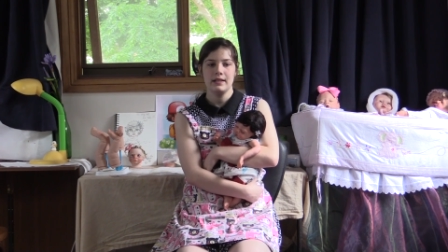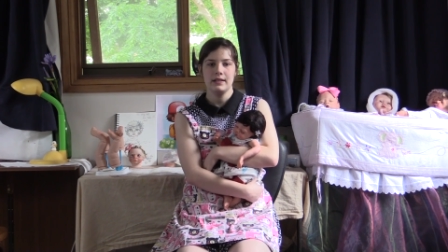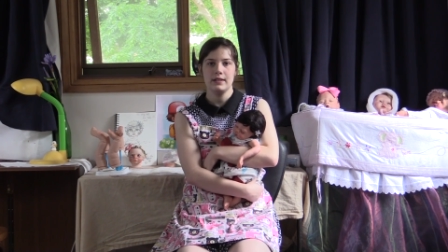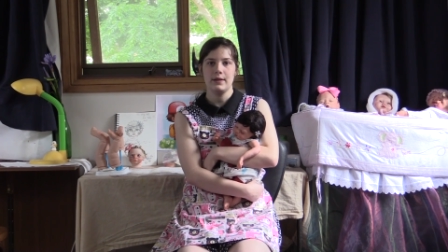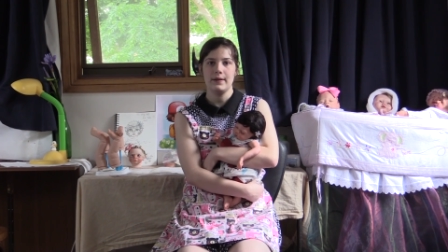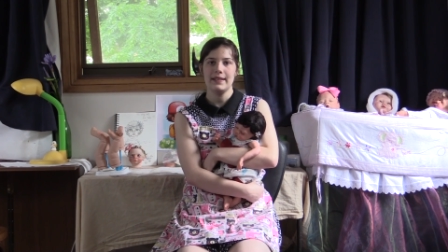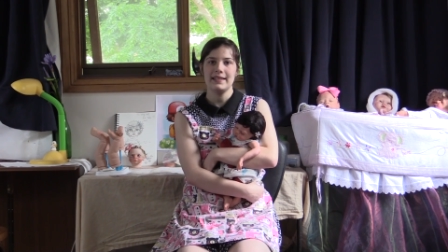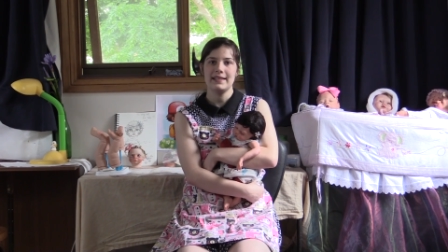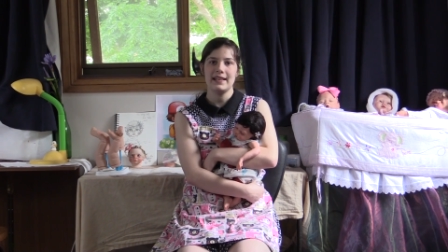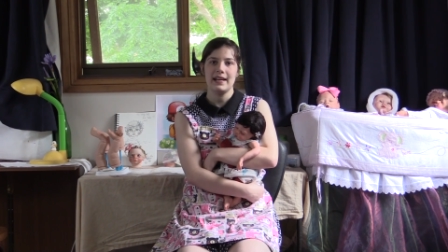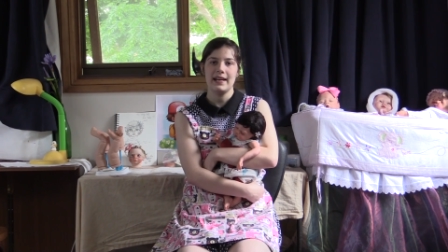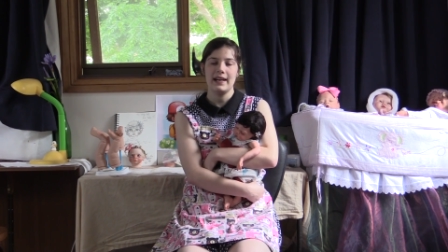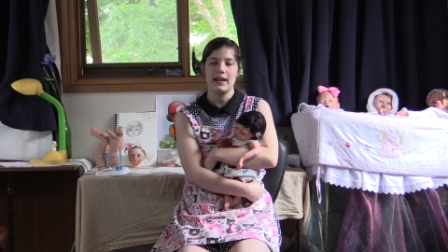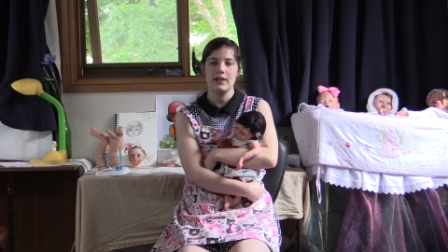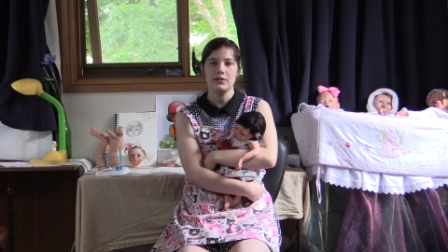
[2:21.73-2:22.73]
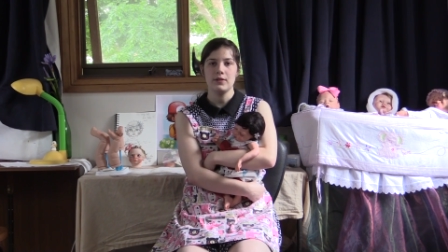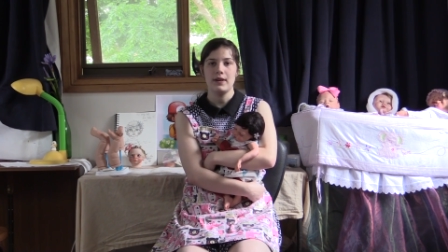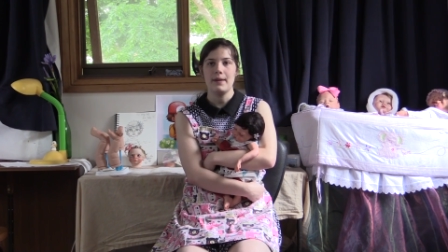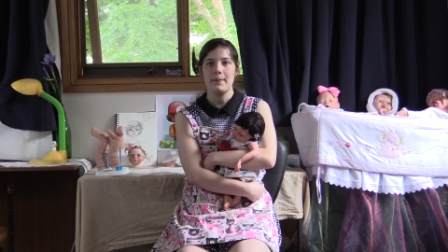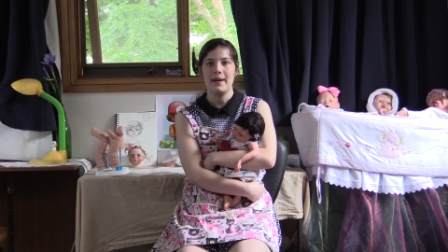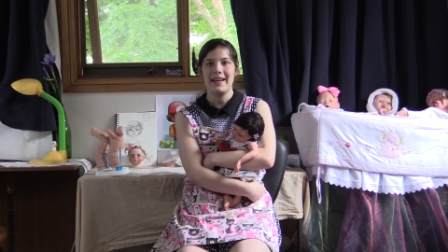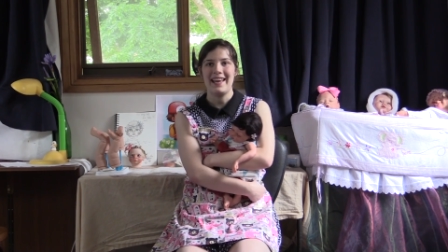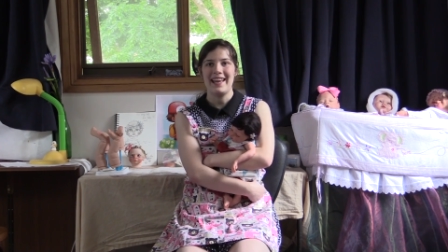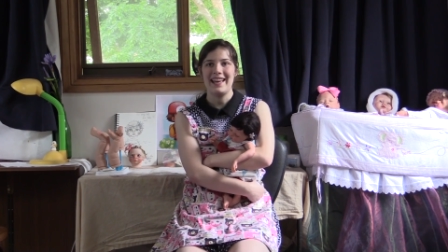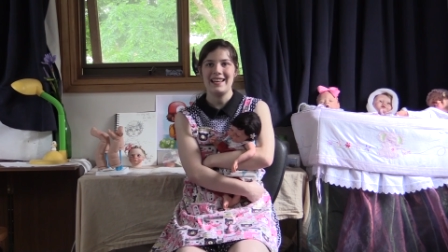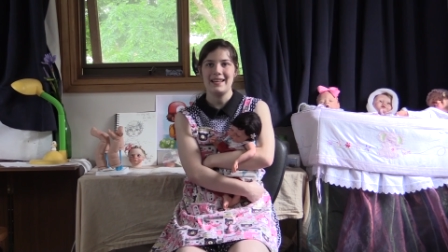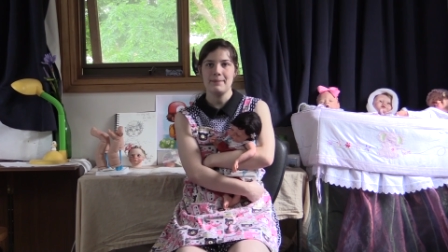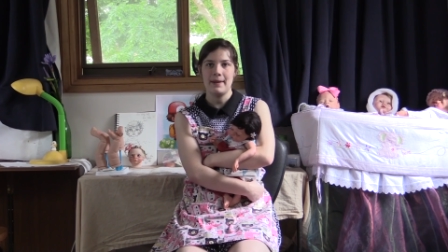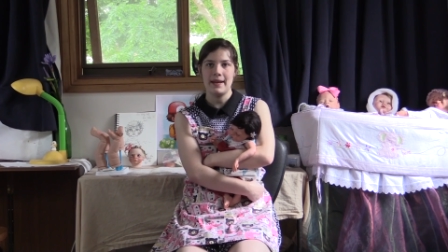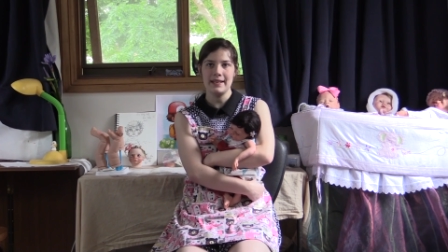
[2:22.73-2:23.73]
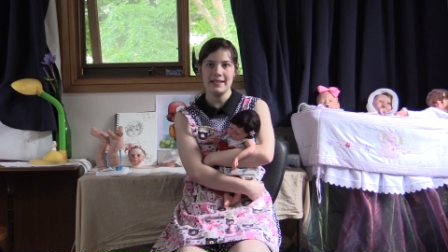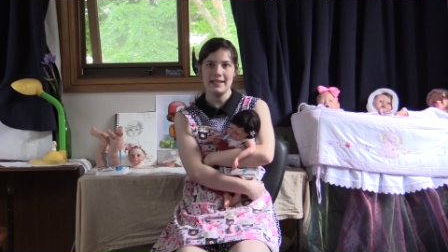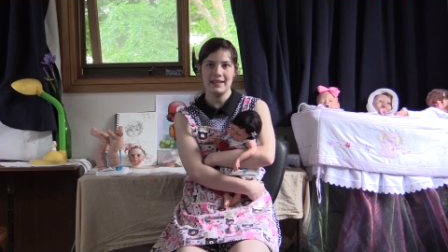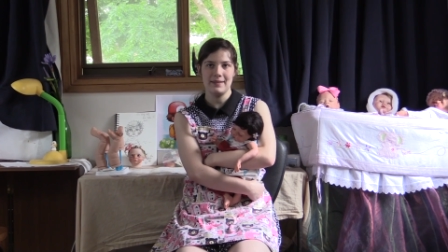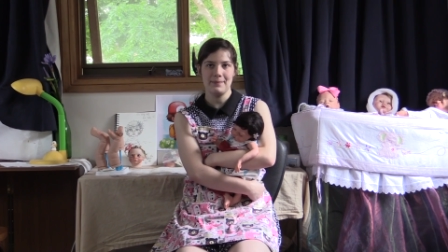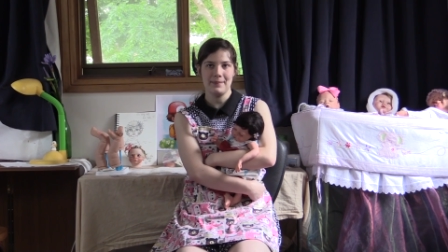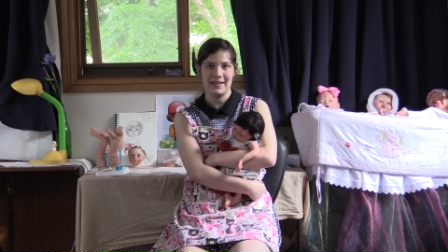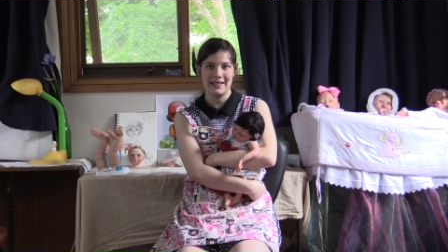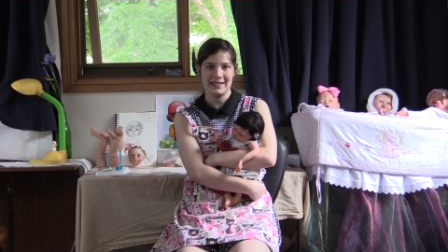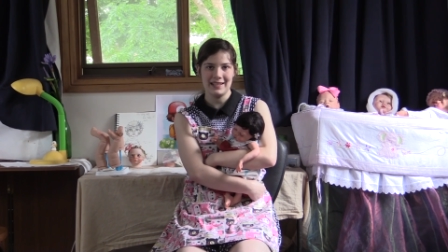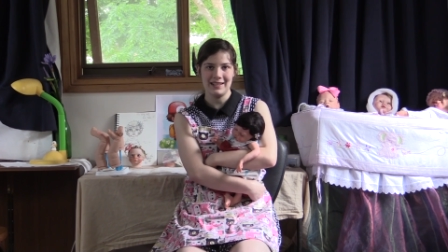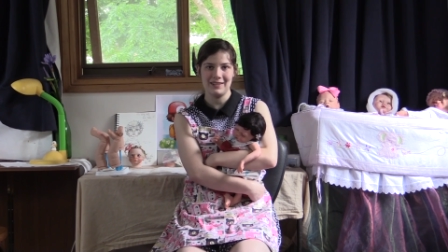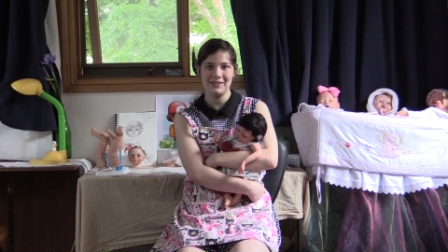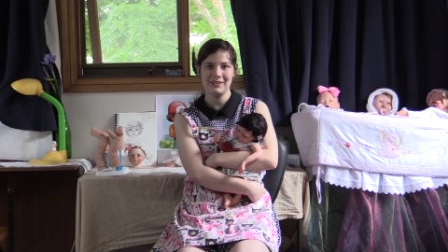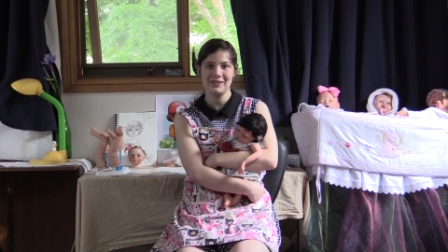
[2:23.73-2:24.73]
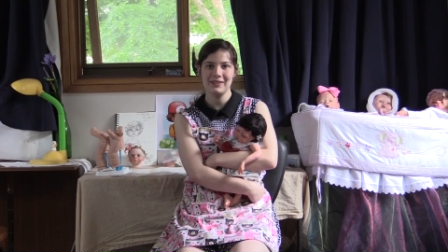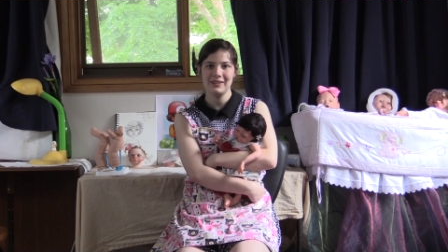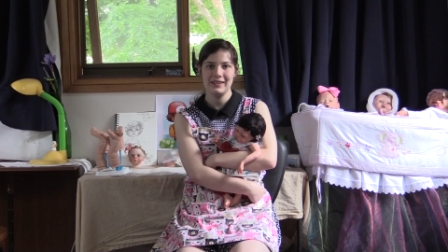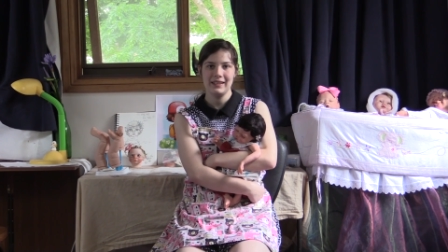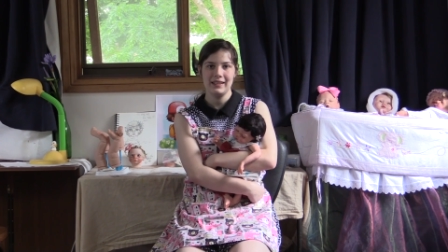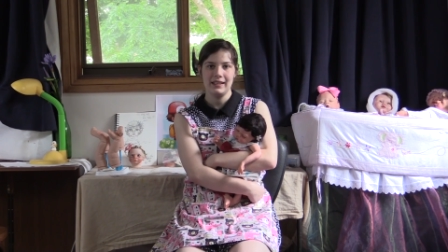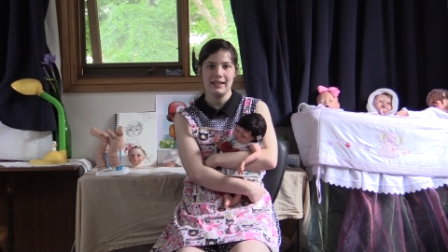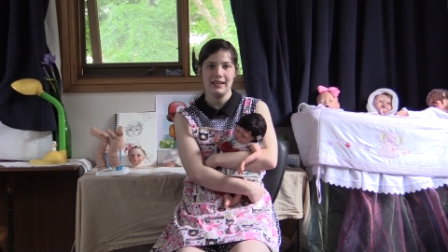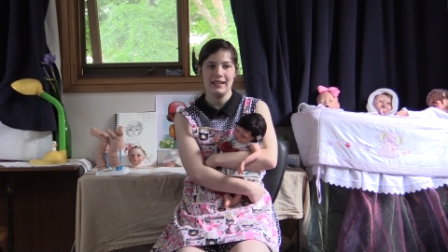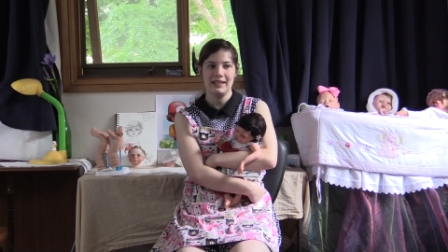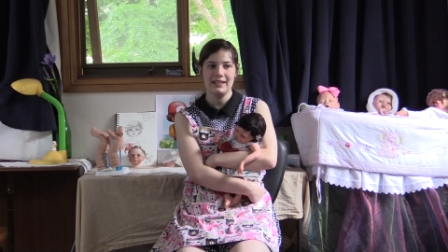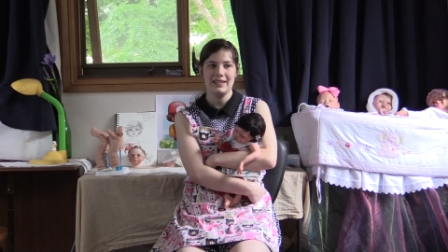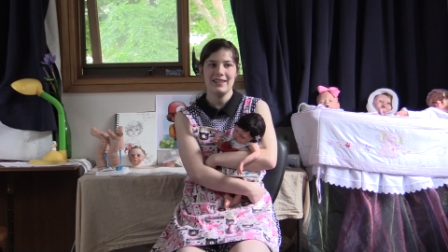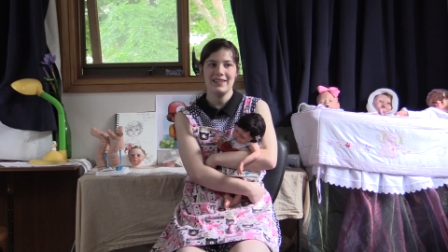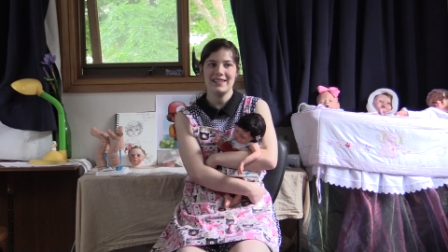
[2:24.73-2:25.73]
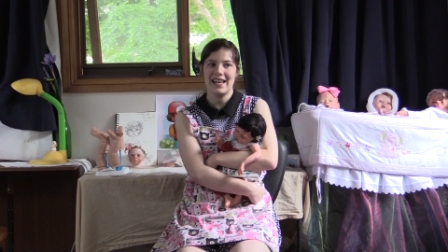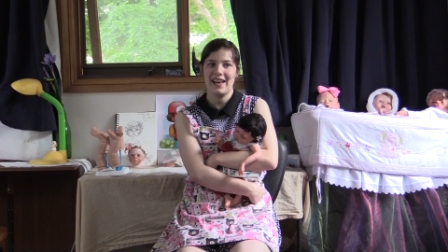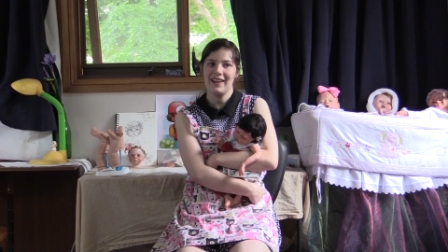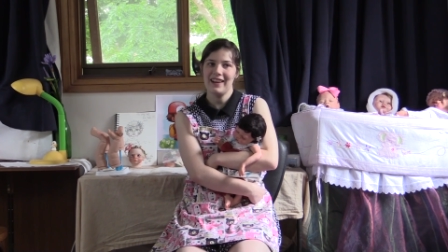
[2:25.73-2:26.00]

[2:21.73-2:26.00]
So I decided I'll try my hand at painting them myself and it turns